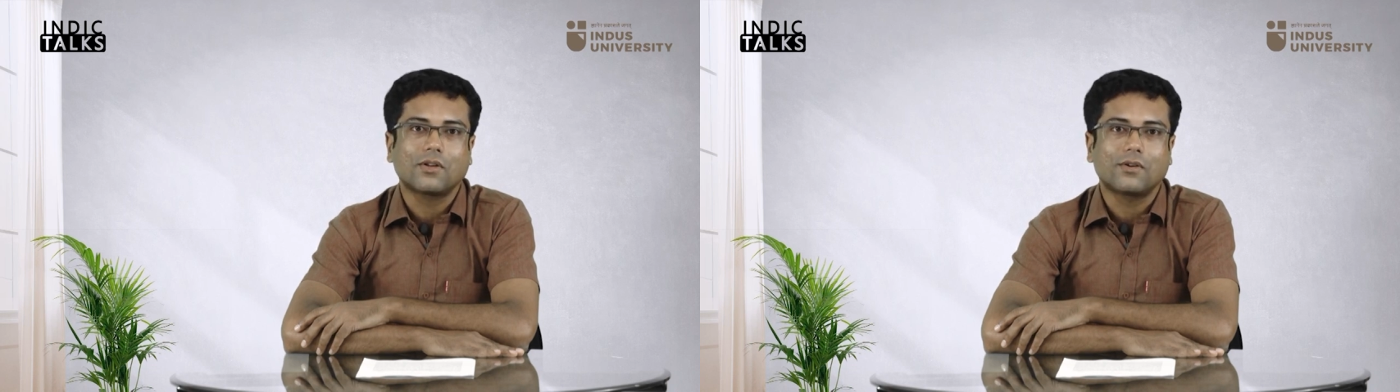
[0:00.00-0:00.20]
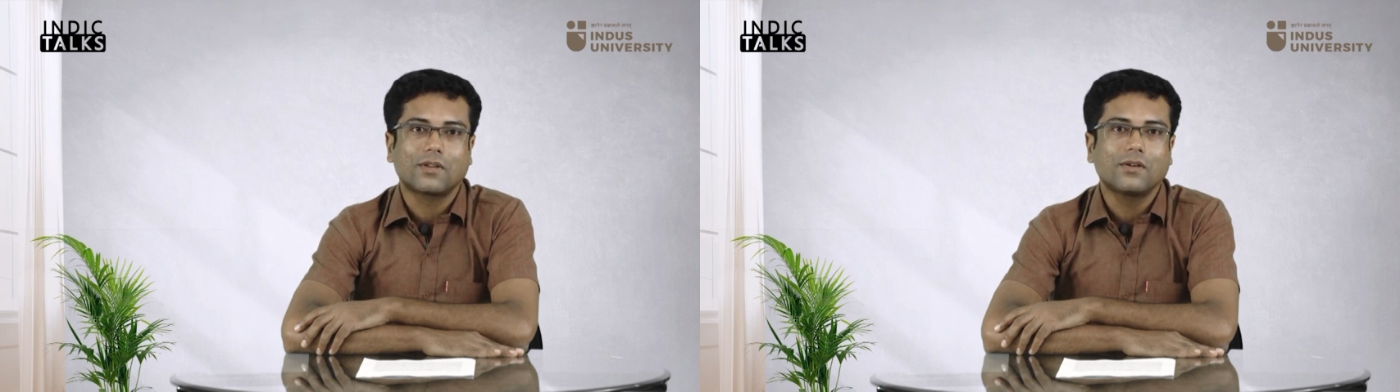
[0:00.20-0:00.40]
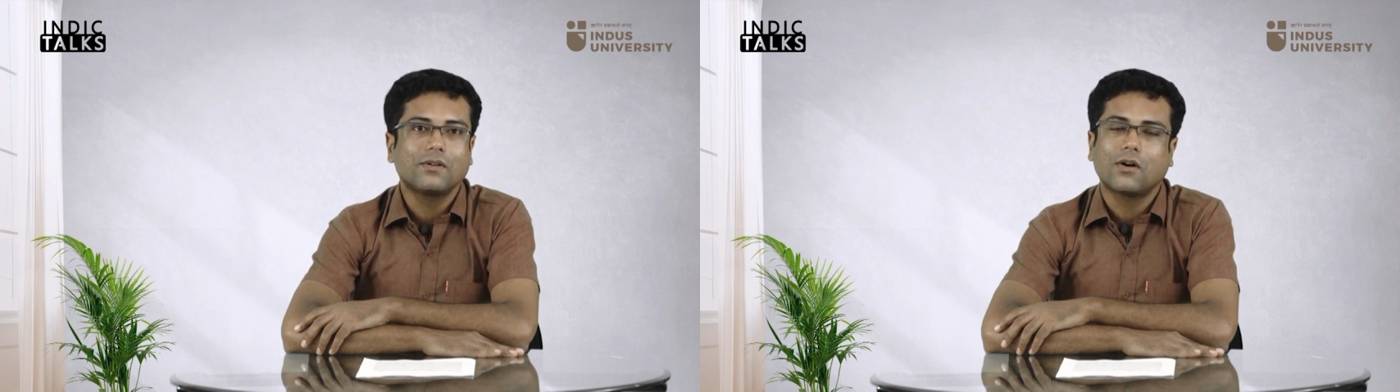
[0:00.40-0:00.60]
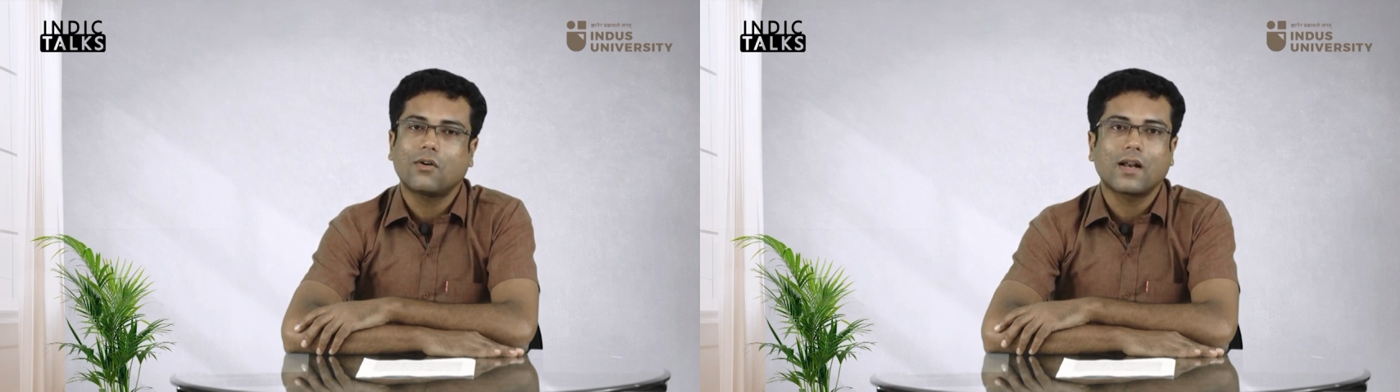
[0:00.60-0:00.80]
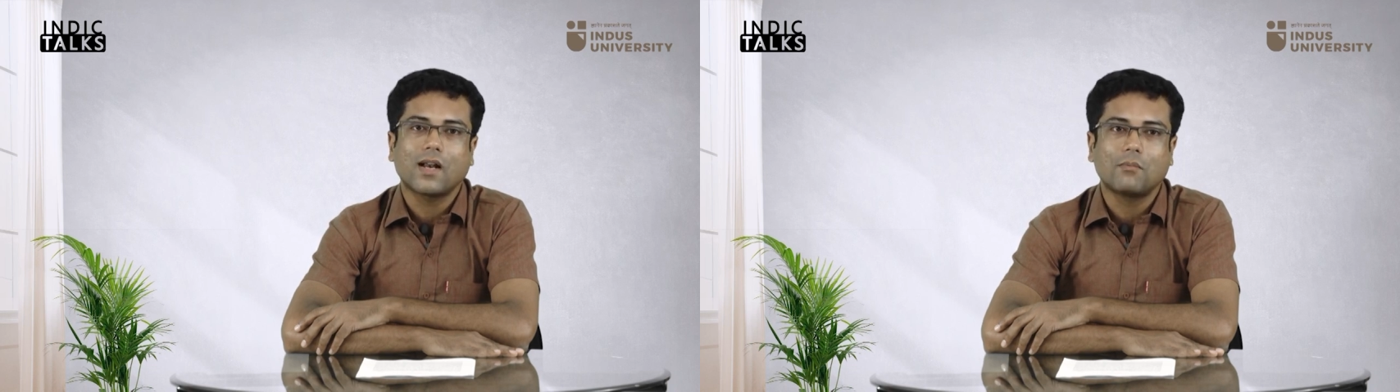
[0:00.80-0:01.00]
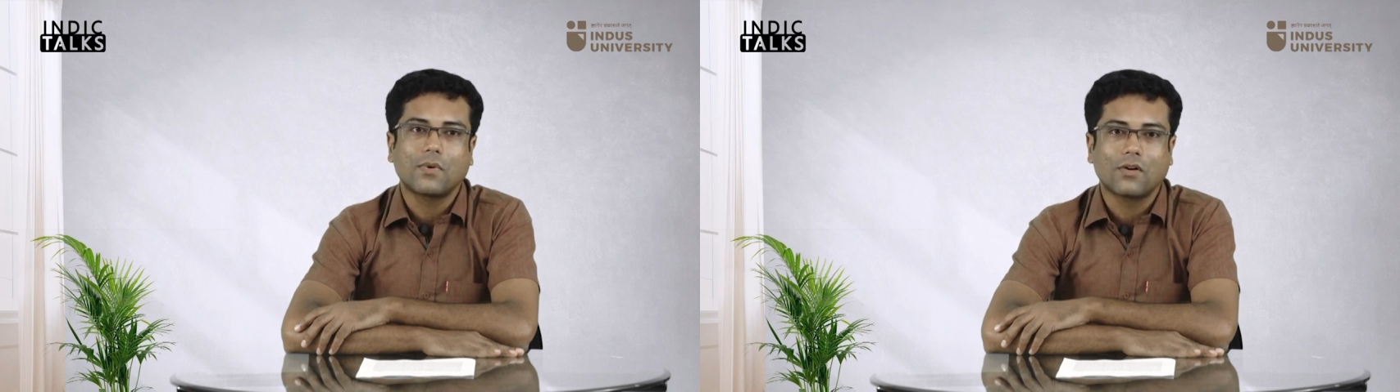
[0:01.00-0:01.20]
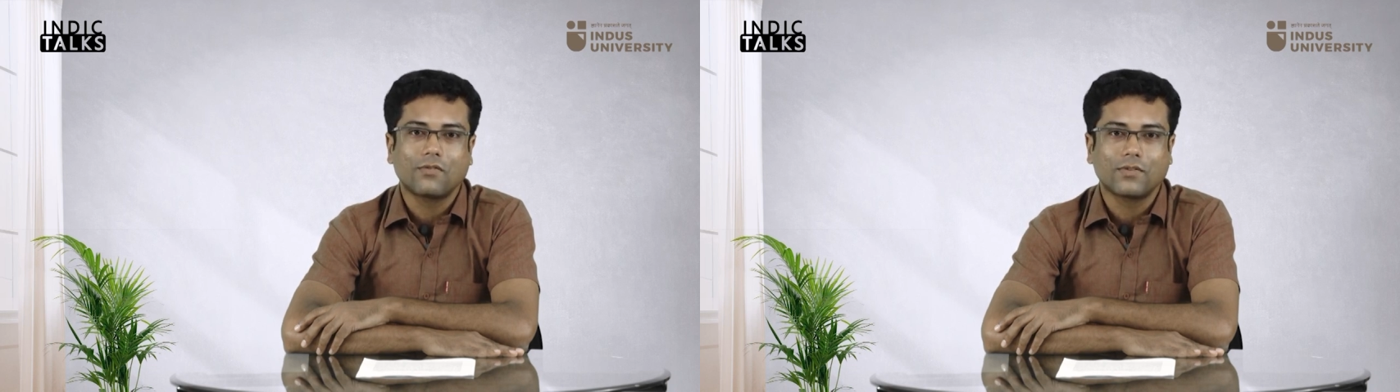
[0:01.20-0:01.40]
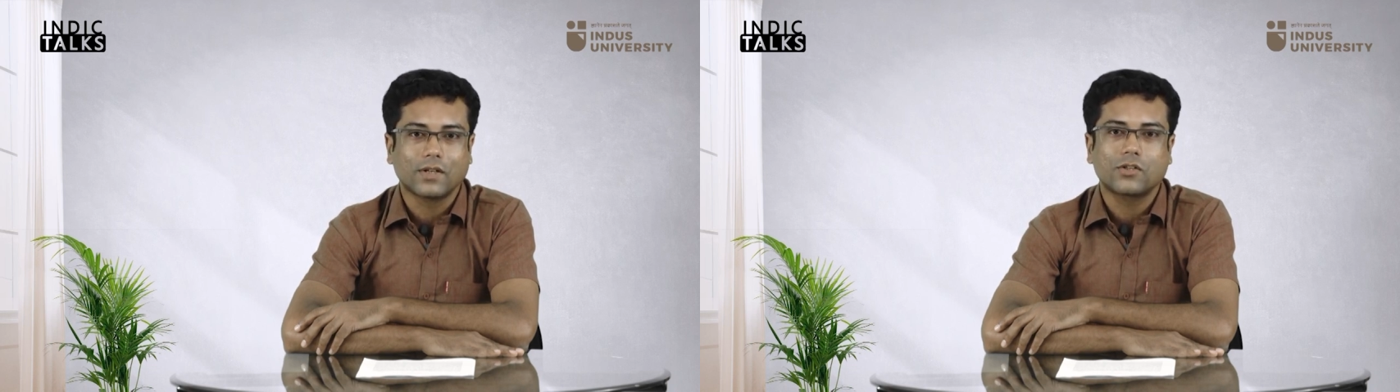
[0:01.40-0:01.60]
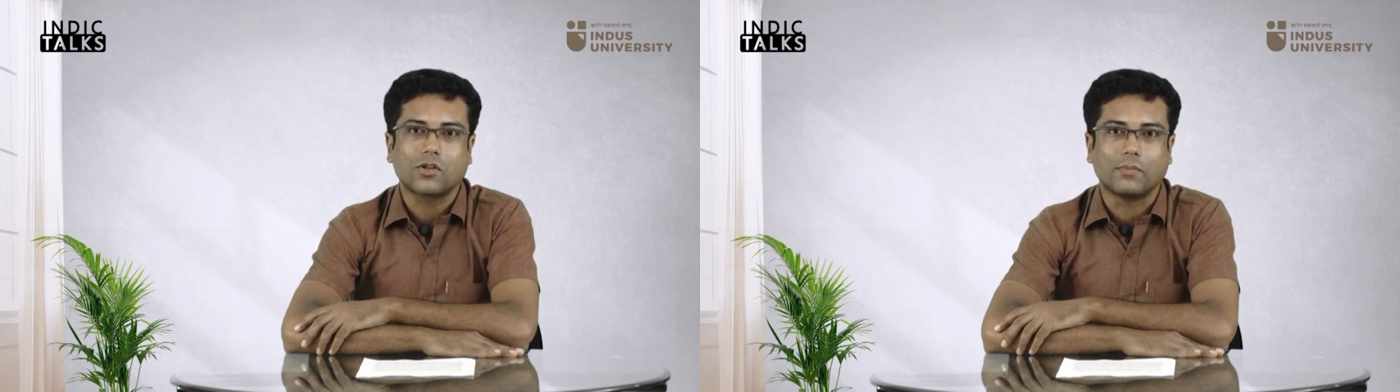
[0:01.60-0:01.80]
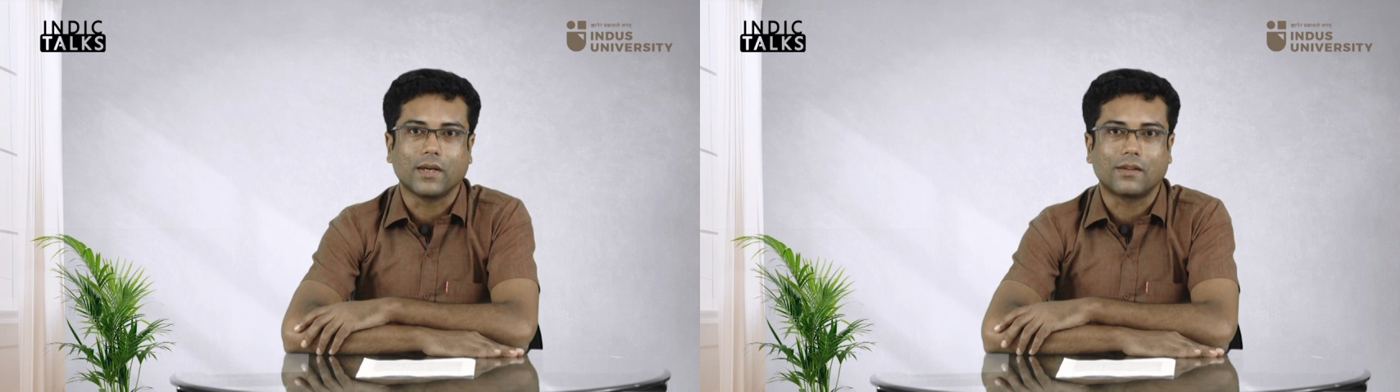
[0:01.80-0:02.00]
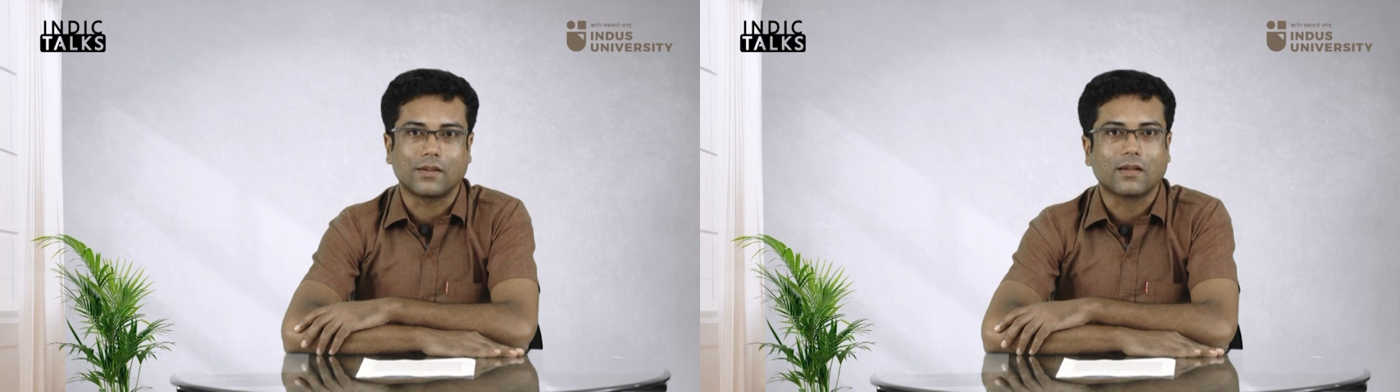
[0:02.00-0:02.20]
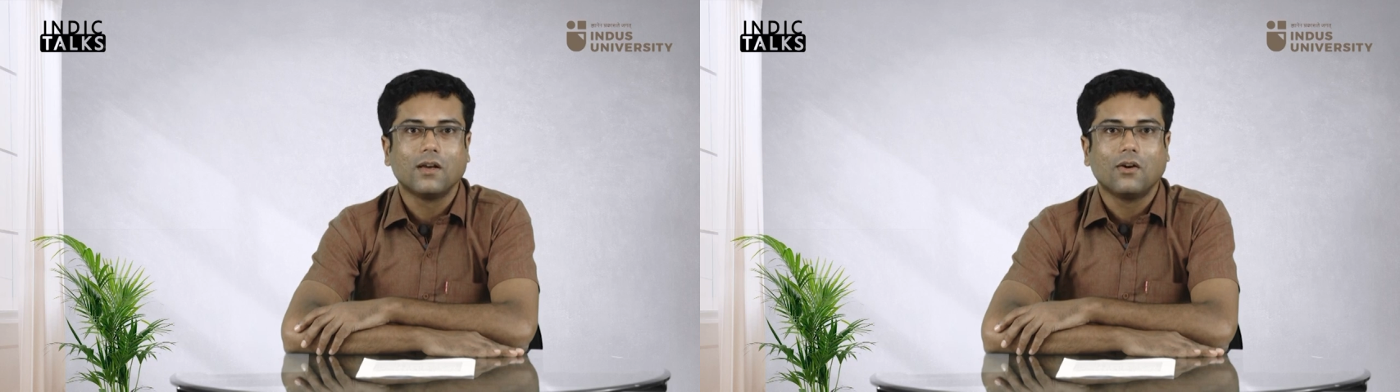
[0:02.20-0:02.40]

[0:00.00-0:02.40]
thoughts on a number of topics,